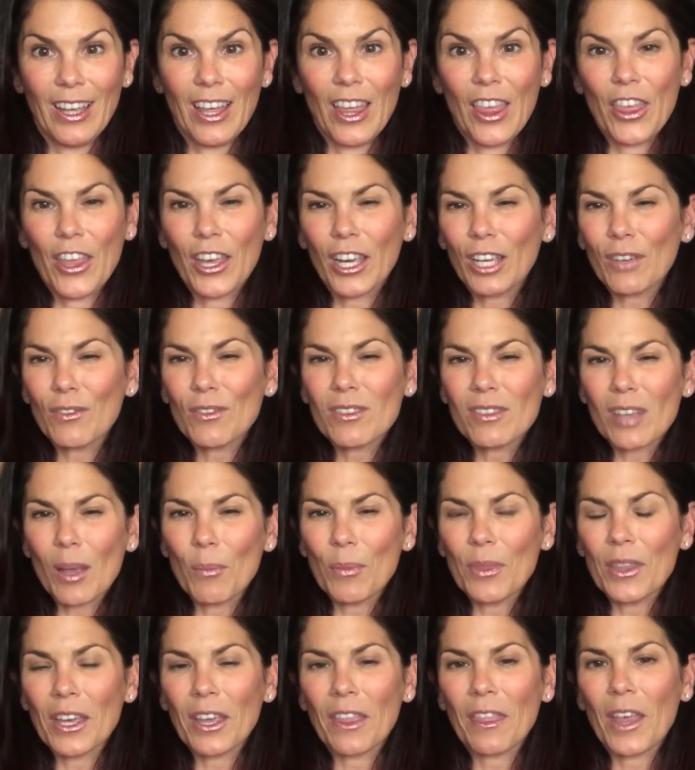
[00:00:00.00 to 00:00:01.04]
Think of
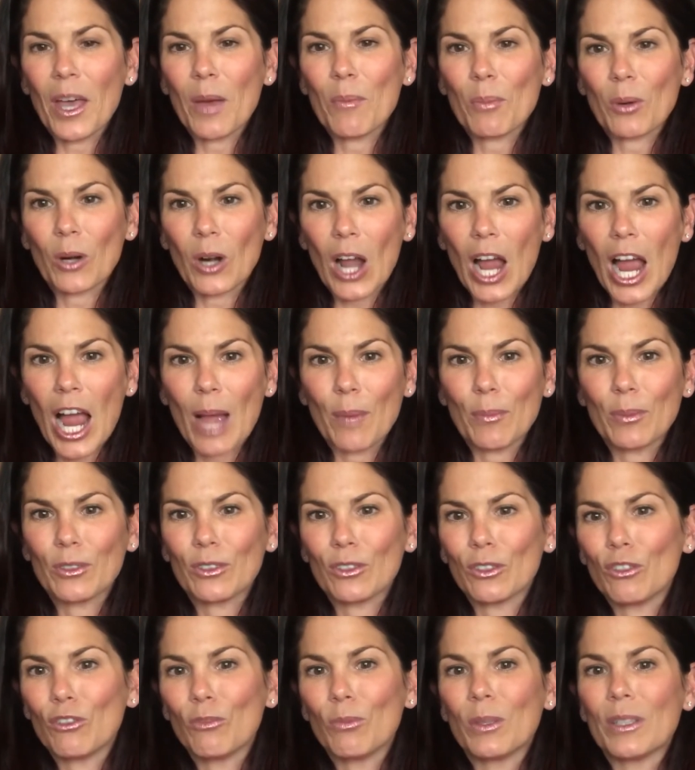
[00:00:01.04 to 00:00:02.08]
something that
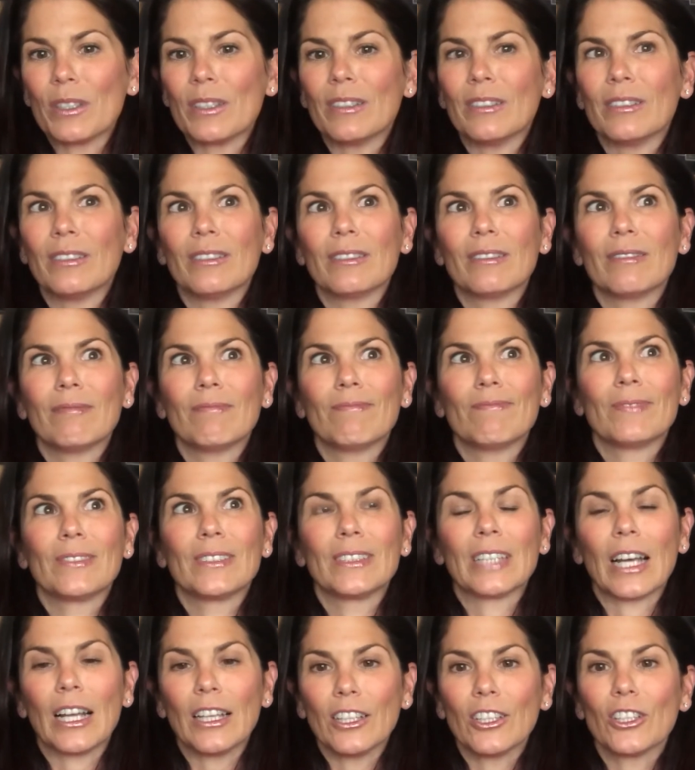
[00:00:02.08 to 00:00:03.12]
perhaps you've been
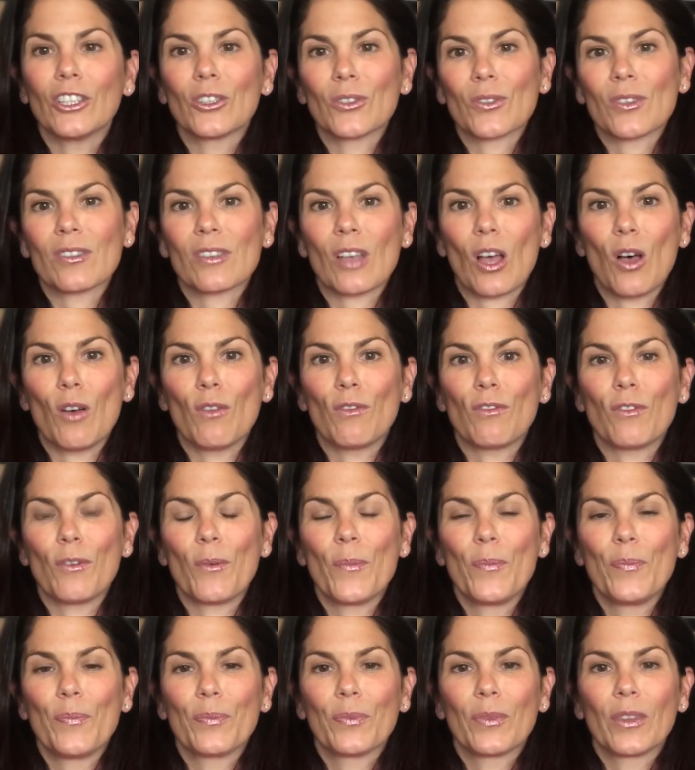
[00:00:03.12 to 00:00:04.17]
telling yourself